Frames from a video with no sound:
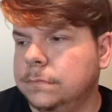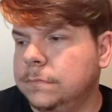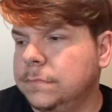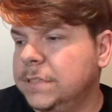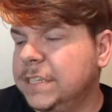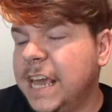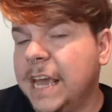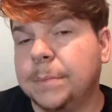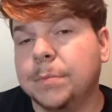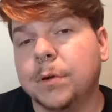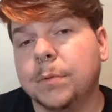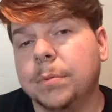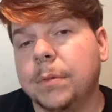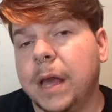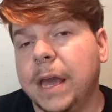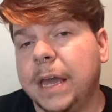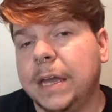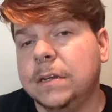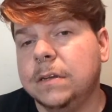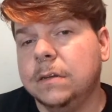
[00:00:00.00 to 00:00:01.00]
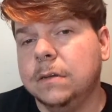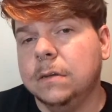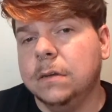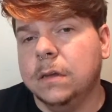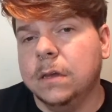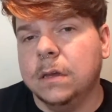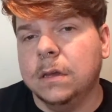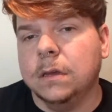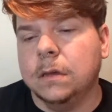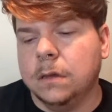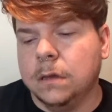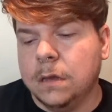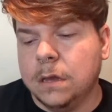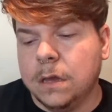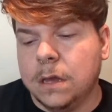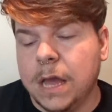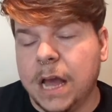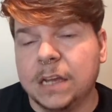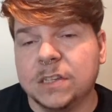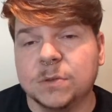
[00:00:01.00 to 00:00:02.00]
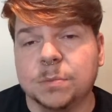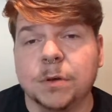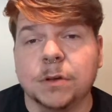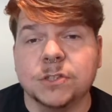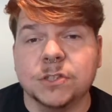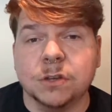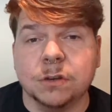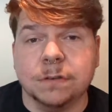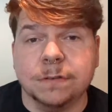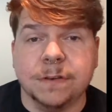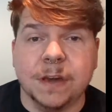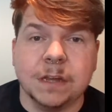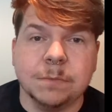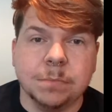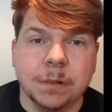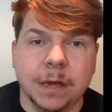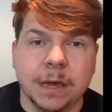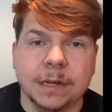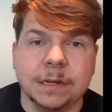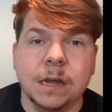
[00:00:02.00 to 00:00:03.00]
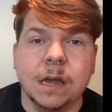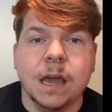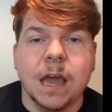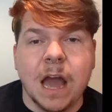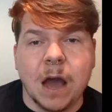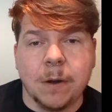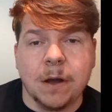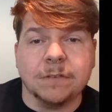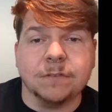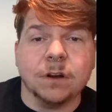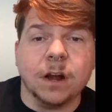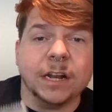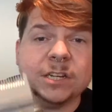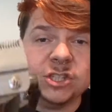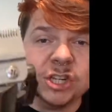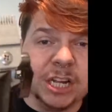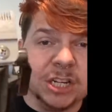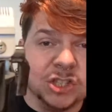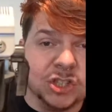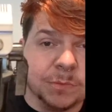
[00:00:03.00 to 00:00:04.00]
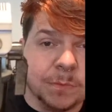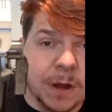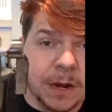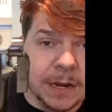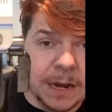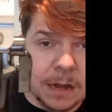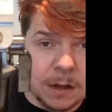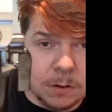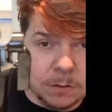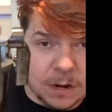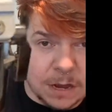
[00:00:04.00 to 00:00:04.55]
taper blade as opposed to a fade blade. However, I changed mine out.